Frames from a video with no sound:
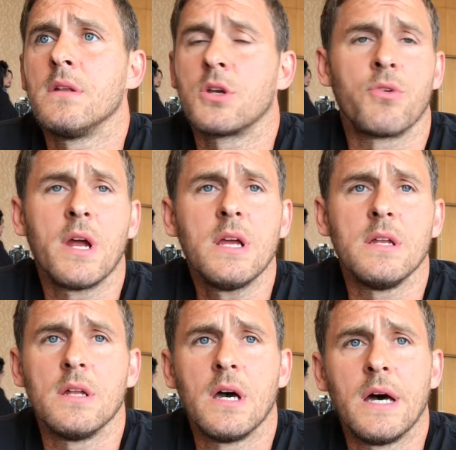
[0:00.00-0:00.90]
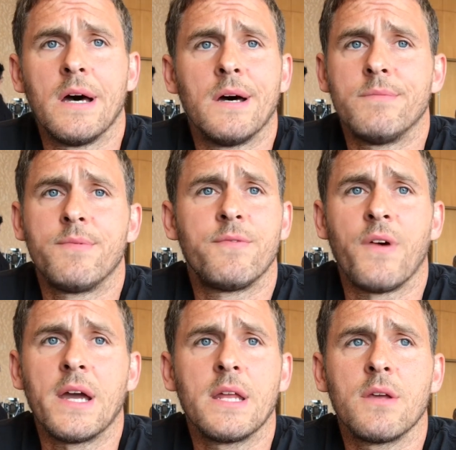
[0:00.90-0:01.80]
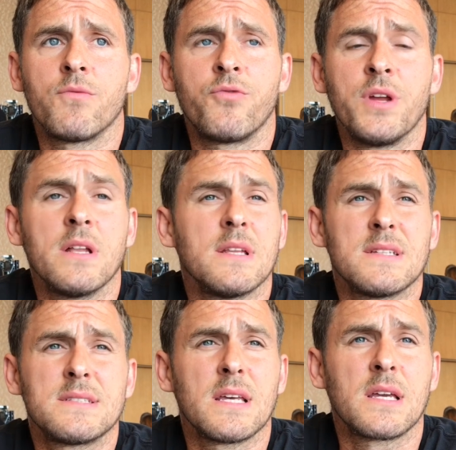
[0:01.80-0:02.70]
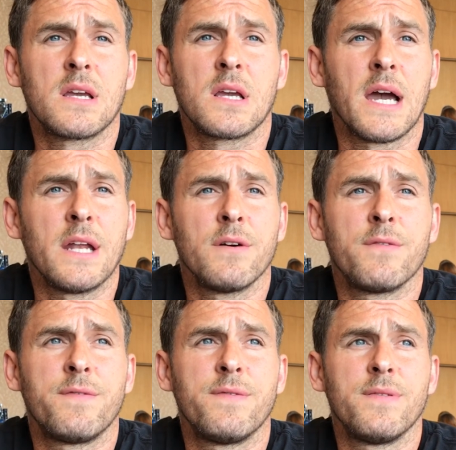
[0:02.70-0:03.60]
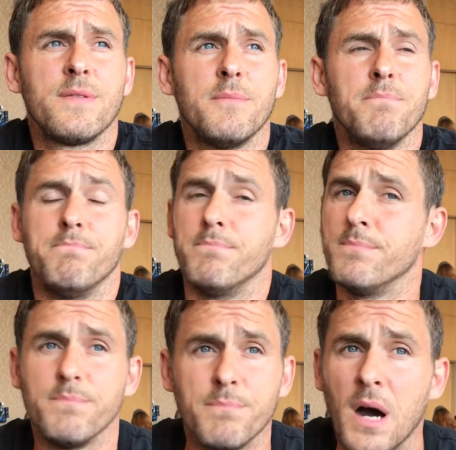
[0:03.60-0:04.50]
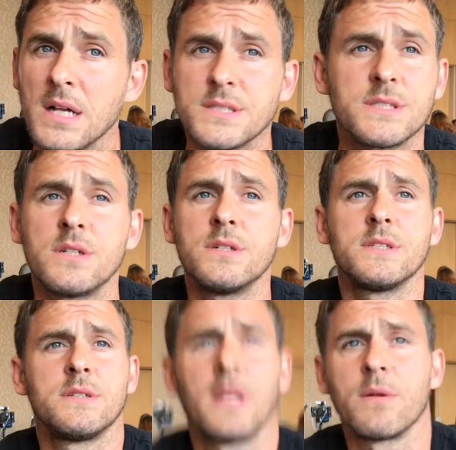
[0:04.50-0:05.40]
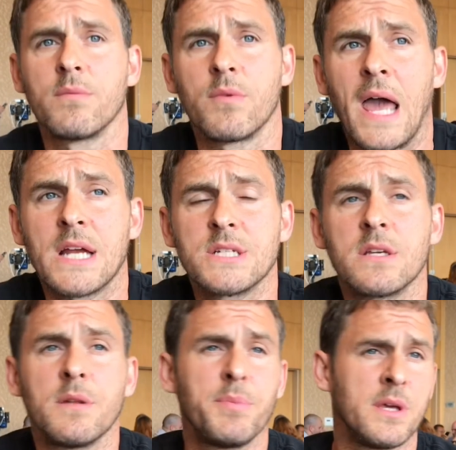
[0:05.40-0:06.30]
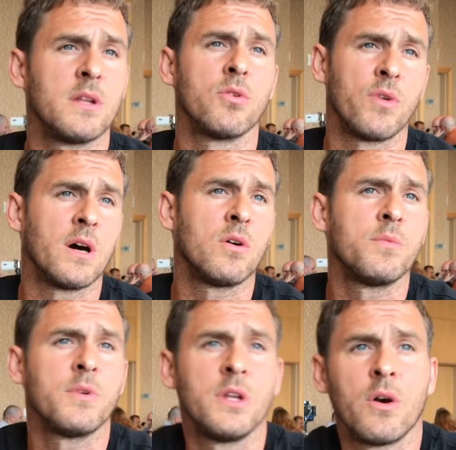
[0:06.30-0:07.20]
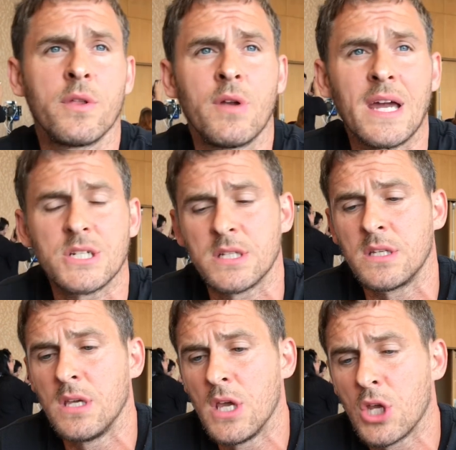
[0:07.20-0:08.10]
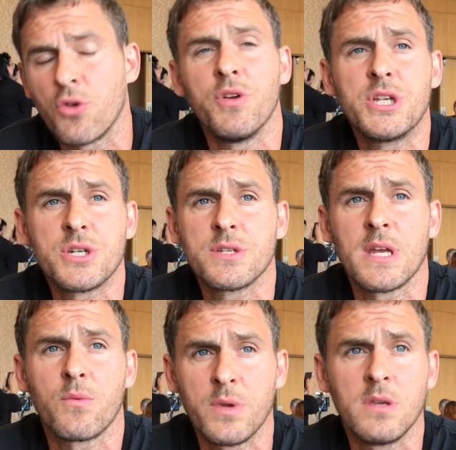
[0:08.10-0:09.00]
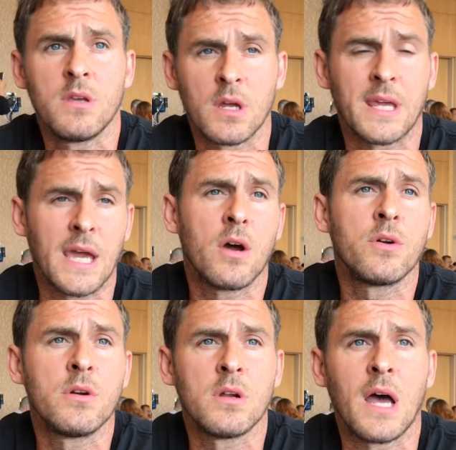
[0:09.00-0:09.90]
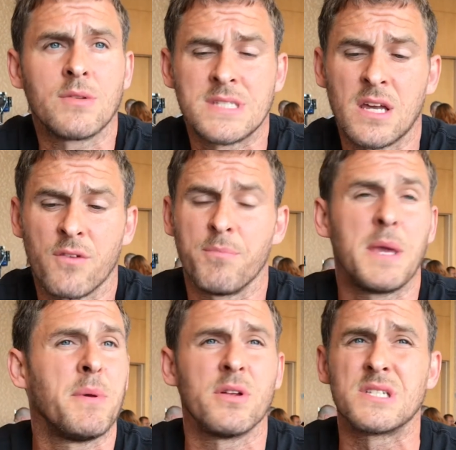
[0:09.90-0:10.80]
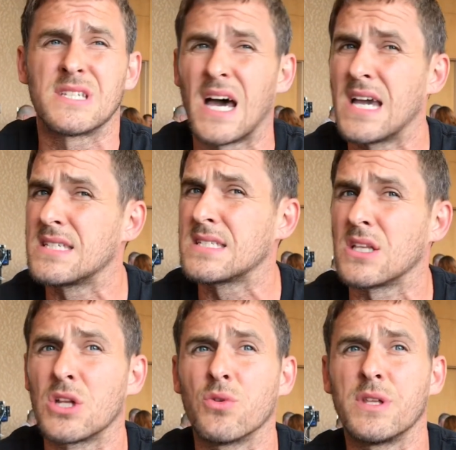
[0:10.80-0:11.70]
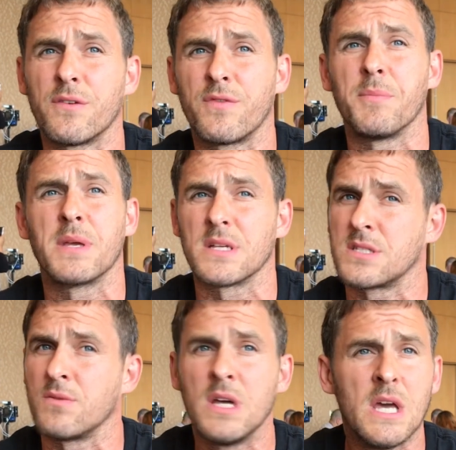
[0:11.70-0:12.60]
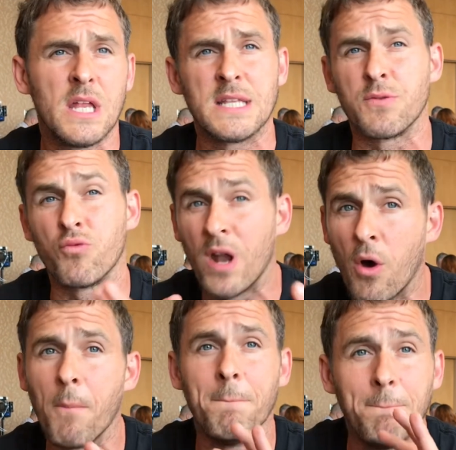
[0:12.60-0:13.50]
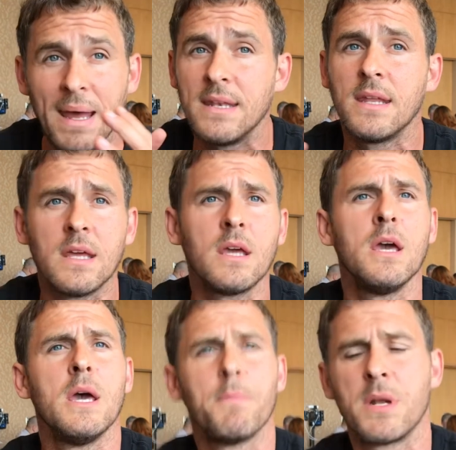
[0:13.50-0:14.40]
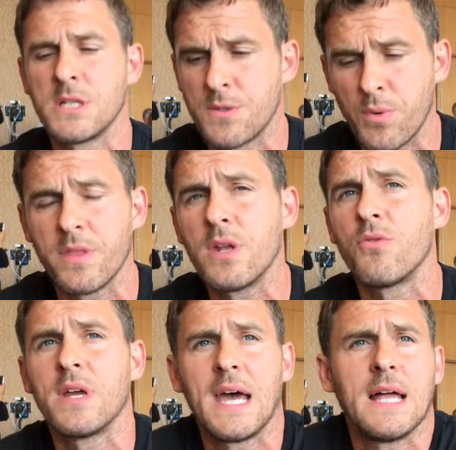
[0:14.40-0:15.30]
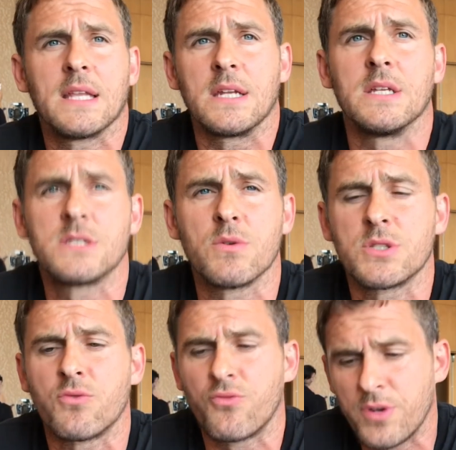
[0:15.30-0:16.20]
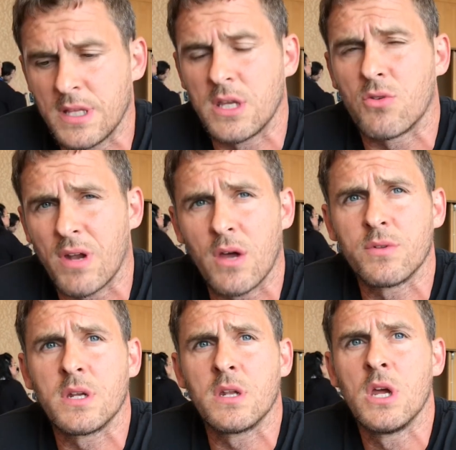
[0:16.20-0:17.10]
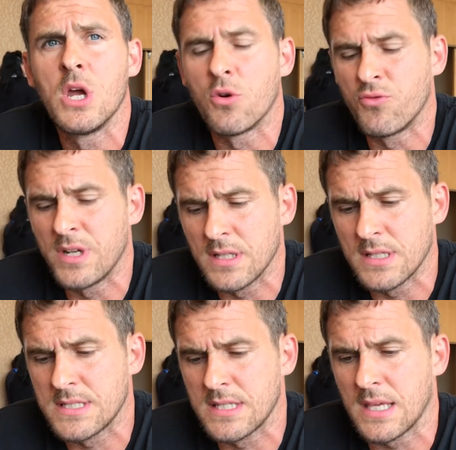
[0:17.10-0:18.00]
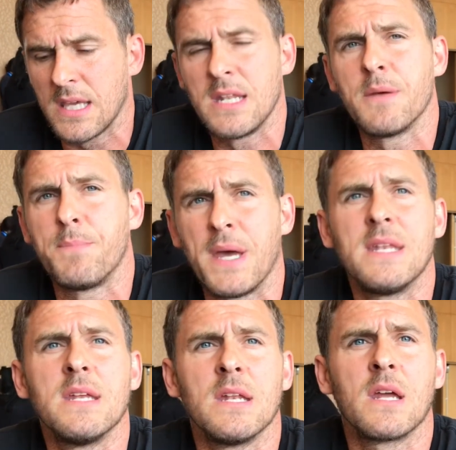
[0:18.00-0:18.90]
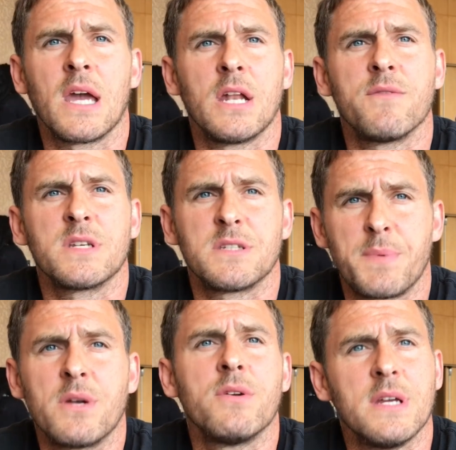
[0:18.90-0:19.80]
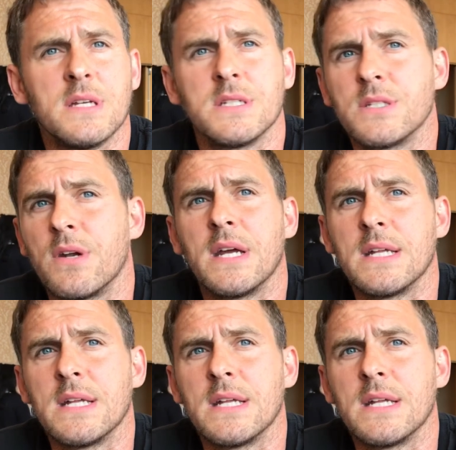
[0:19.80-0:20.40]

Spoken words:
Great. Fighting realistic kind of monsters that actually could be in the realm. You know, they're actually creatures that we encounter outside of maybe their size is a little different because it's realm bending, but it's within reality. So it's a really grounded, realistic, independent kind of experience, right?